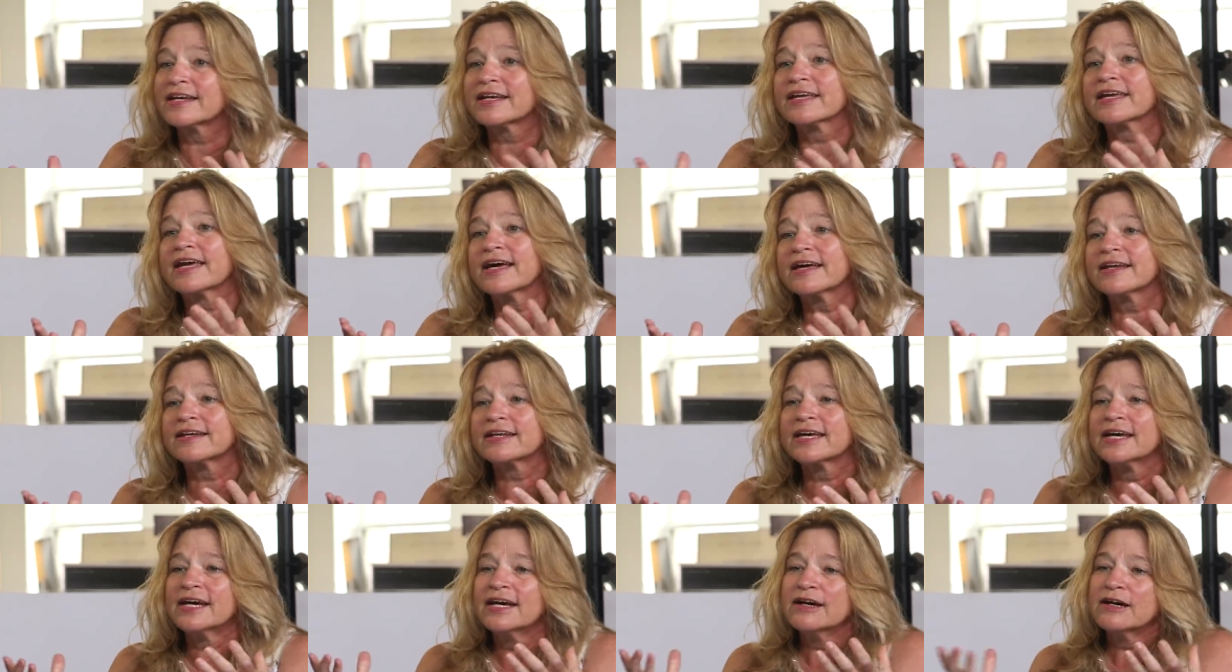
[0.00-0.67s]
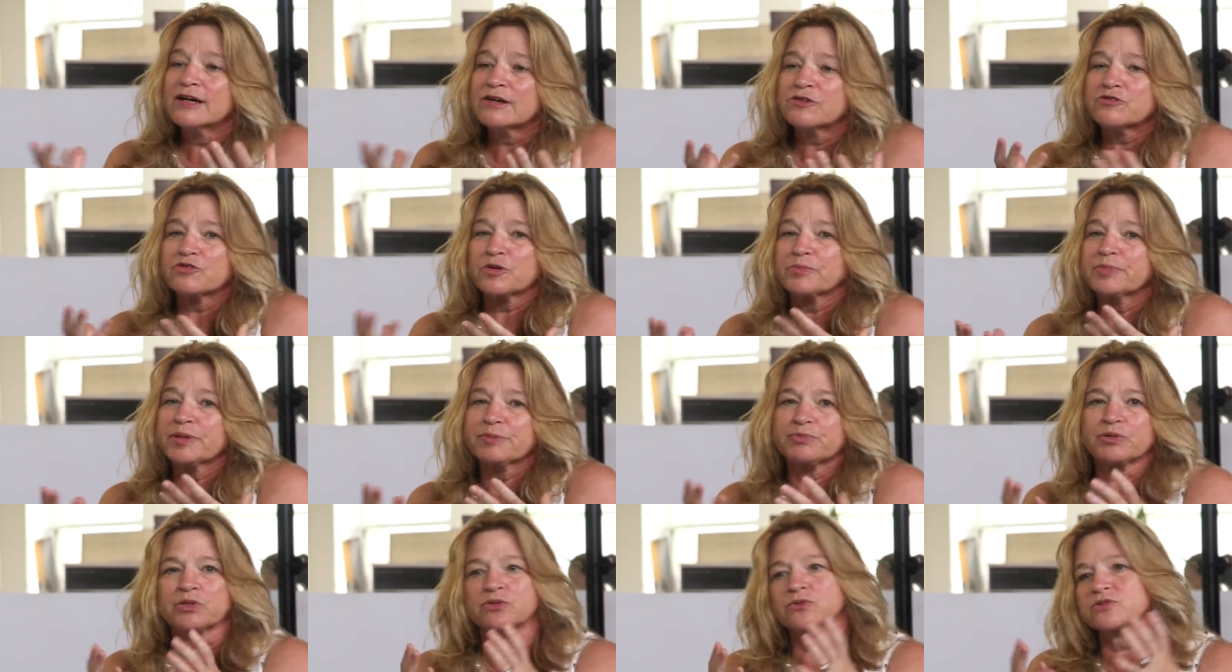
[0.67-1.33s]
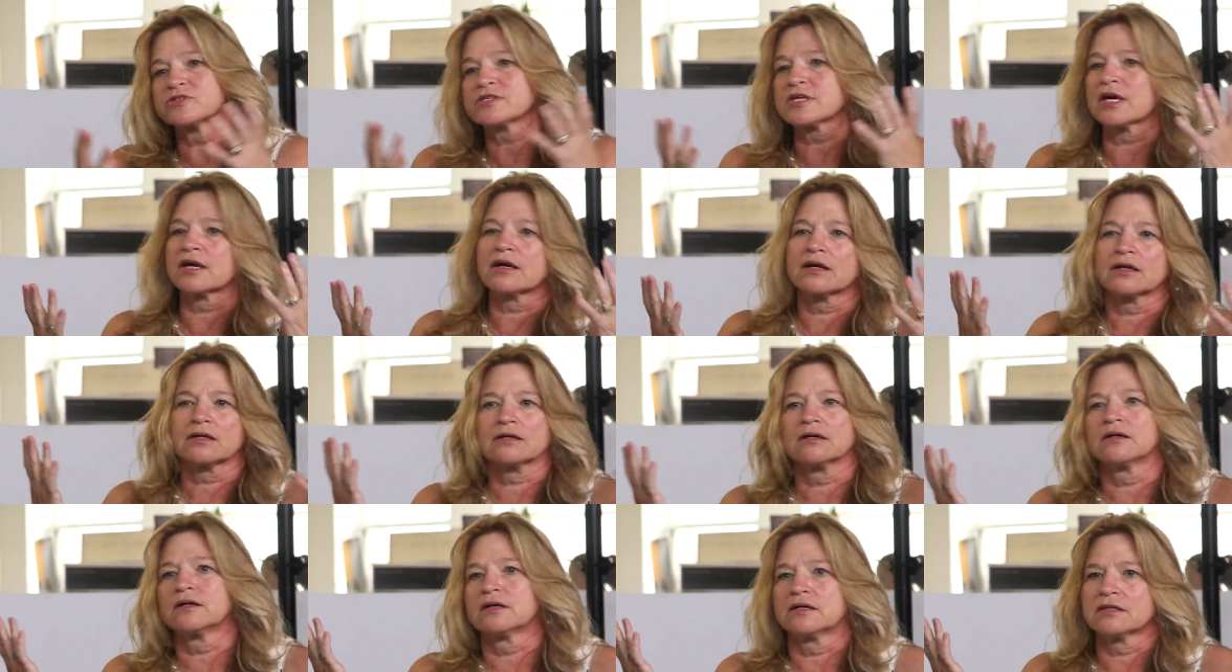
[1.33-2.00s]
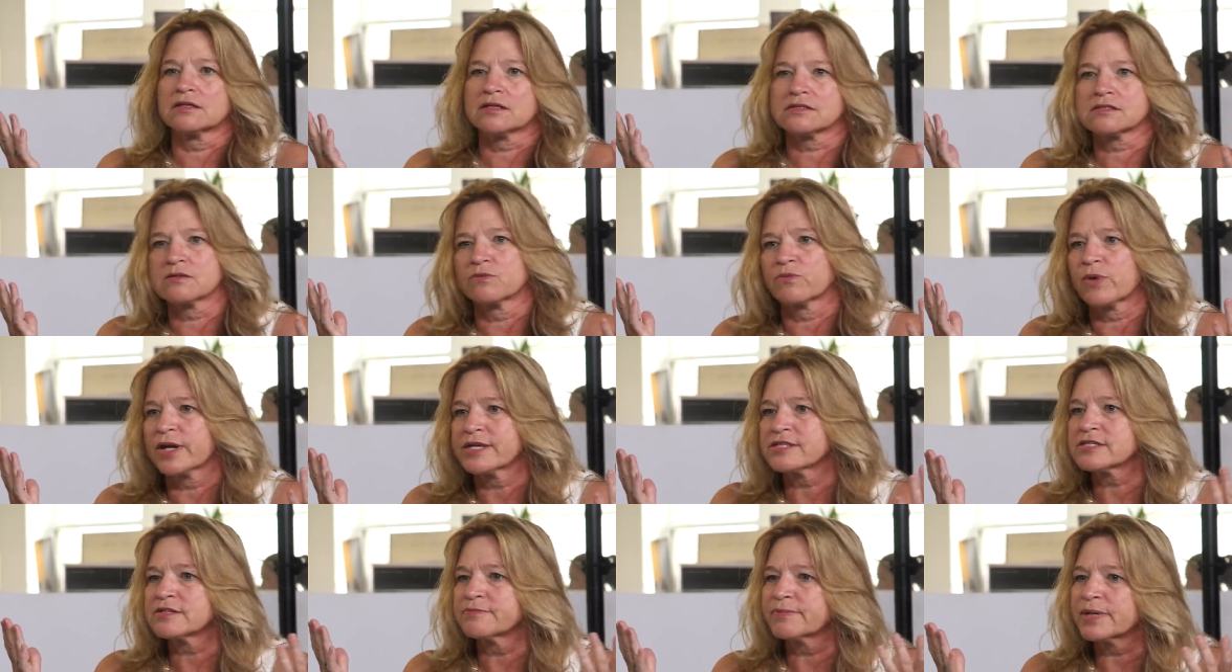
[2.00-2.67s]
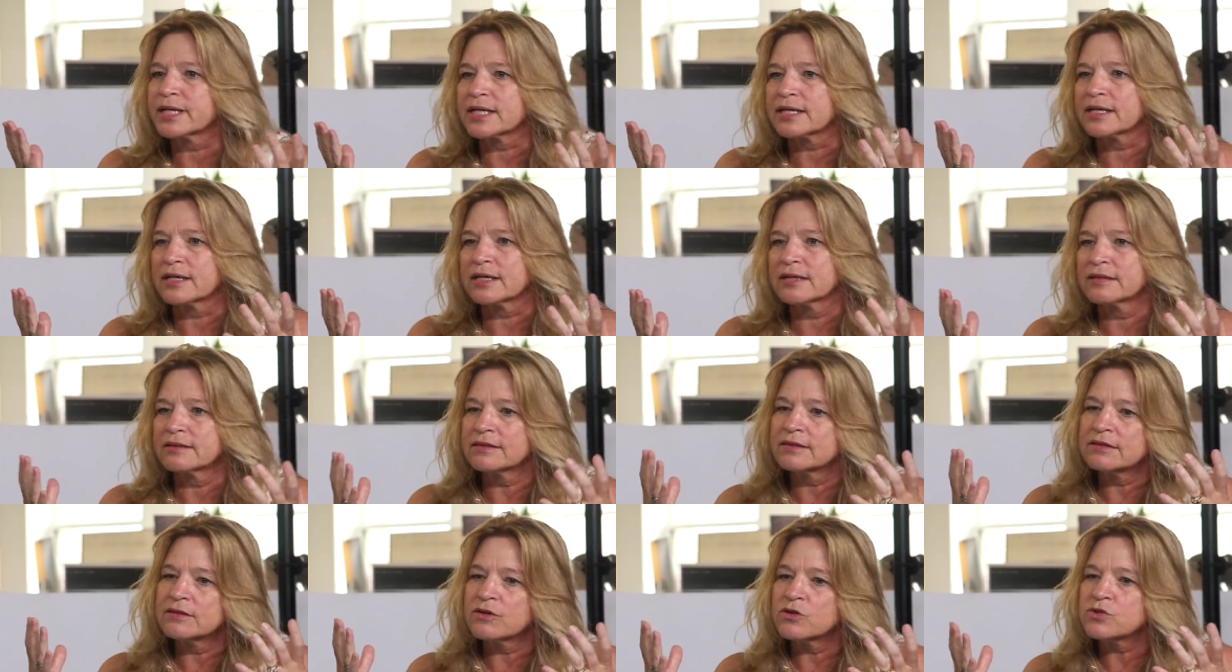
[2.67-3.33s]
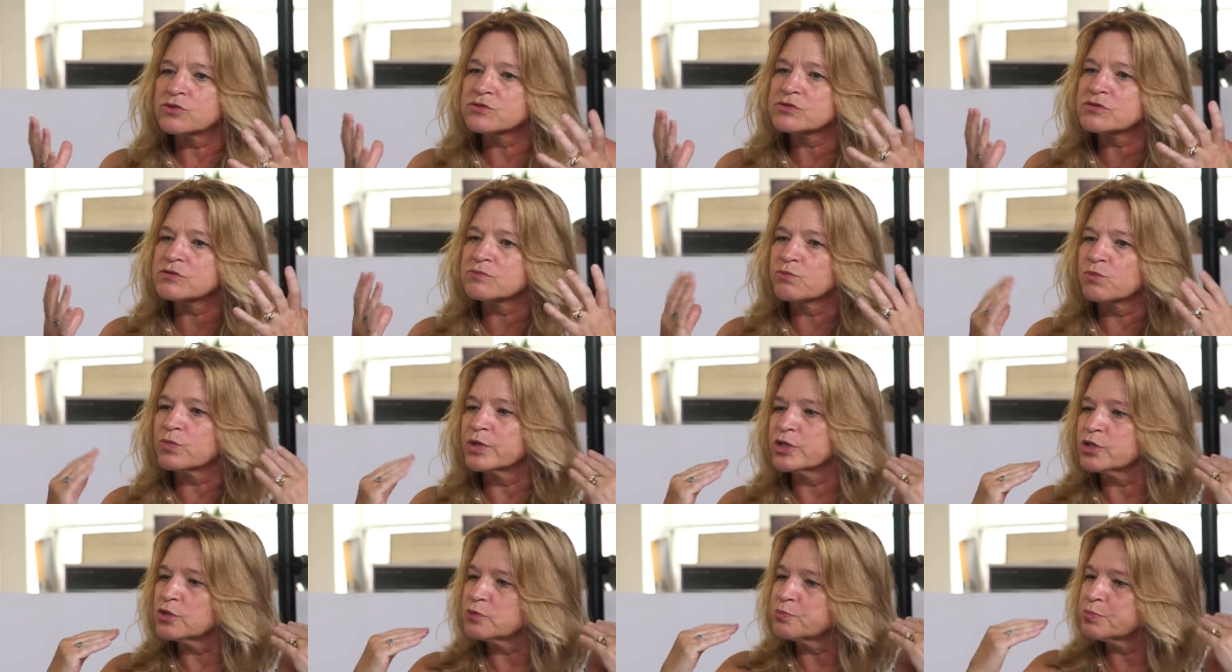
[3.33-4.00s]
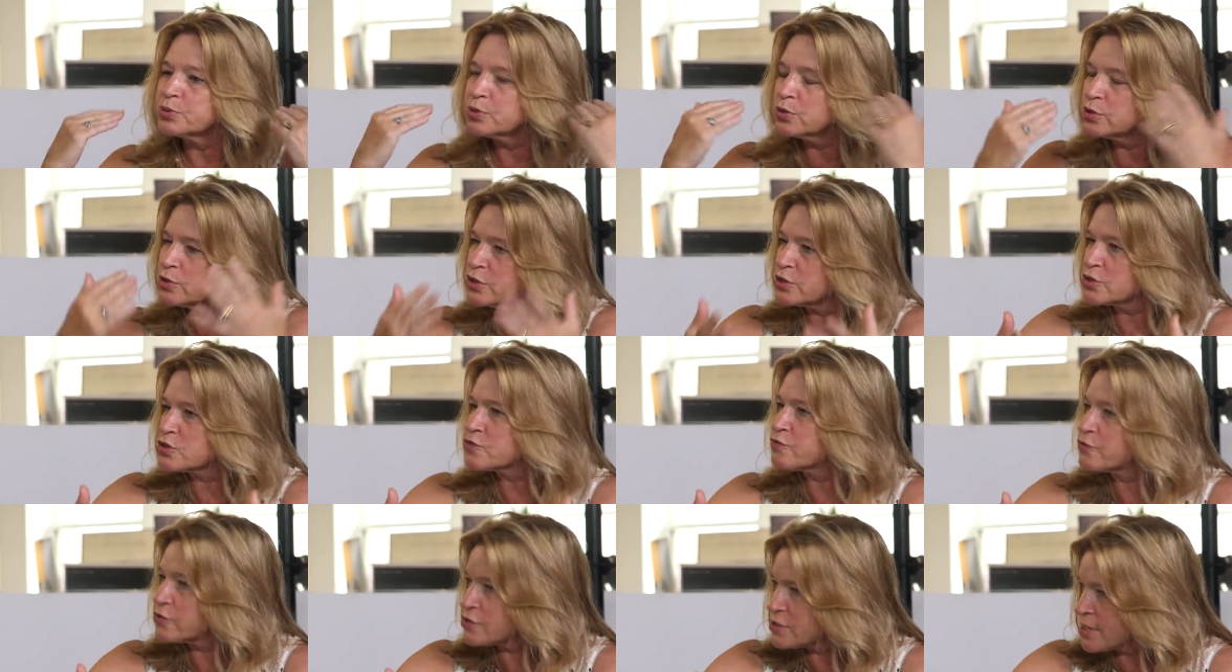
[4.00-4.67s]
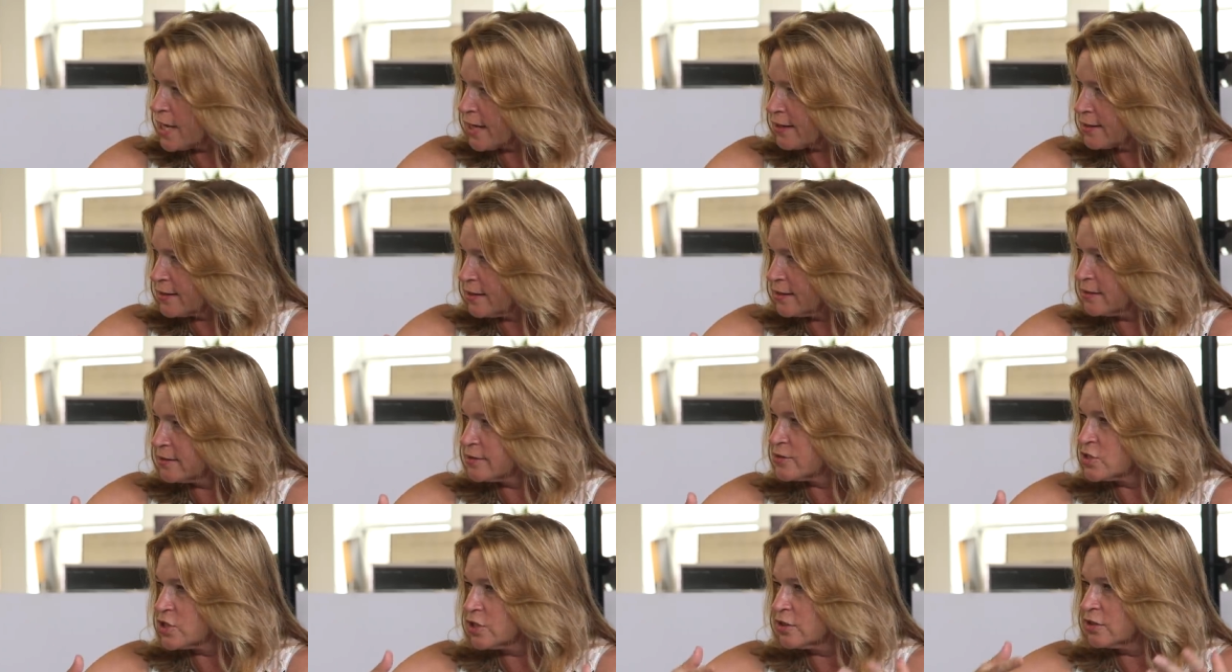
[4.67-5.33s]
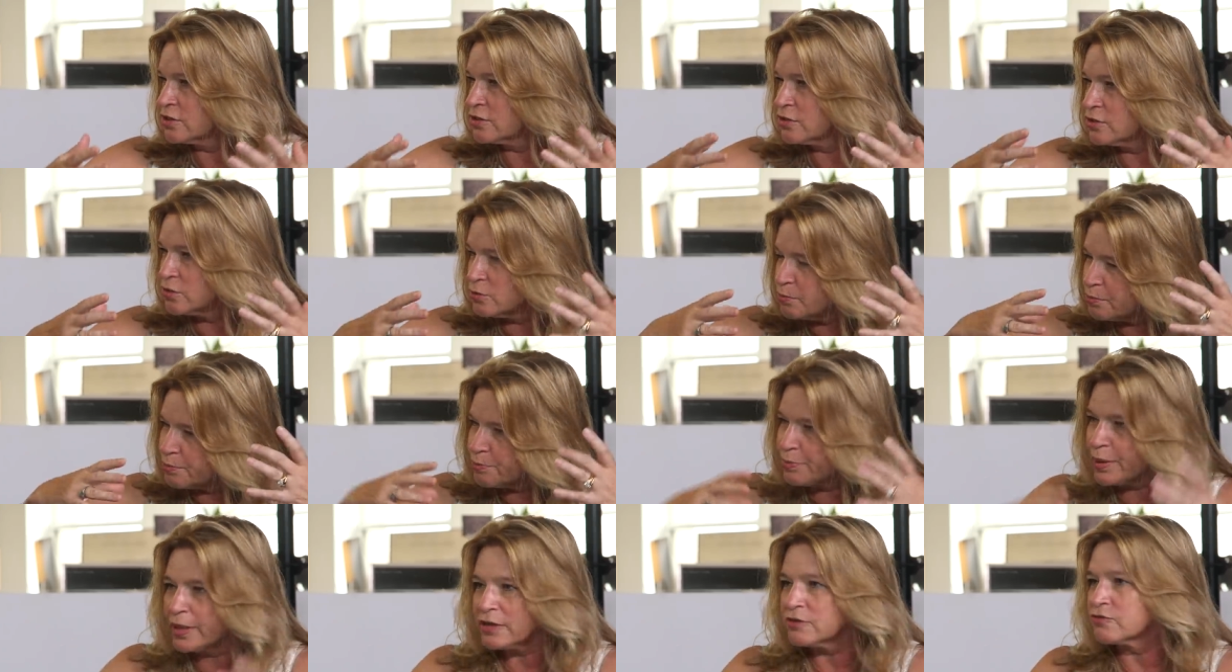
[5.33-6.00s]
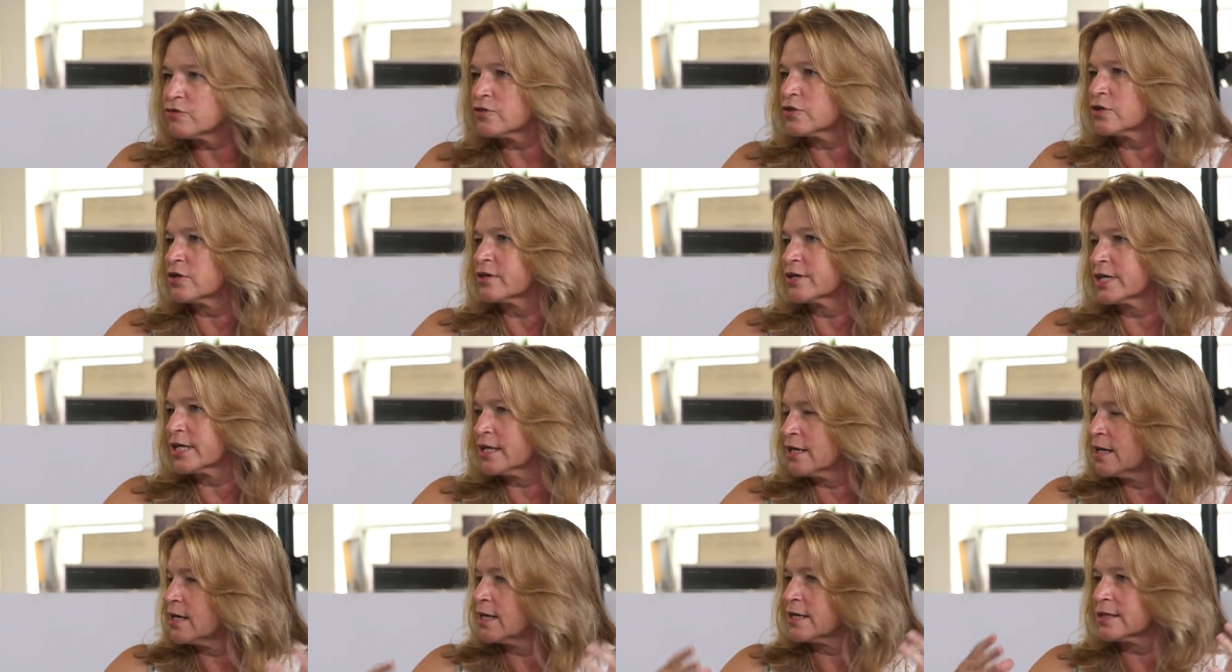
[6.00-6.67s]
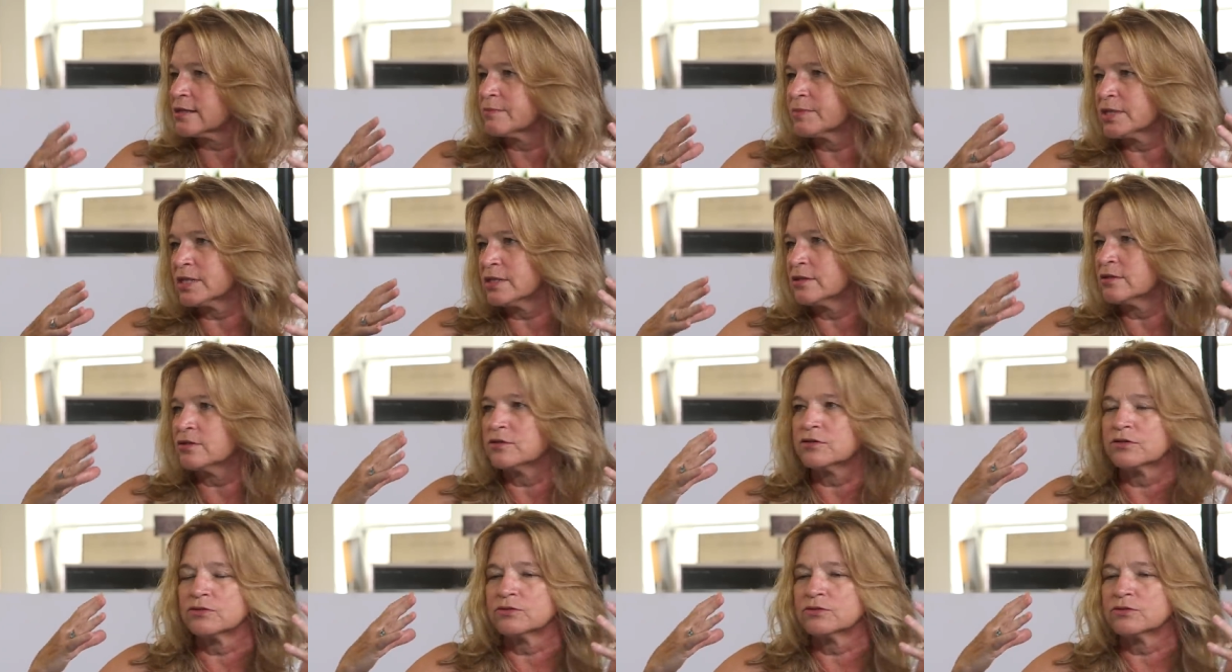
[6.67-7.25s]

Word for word: and again, for people who say, "Oh, that's a waste of money," right. those when you push for technology, you benefit our economy.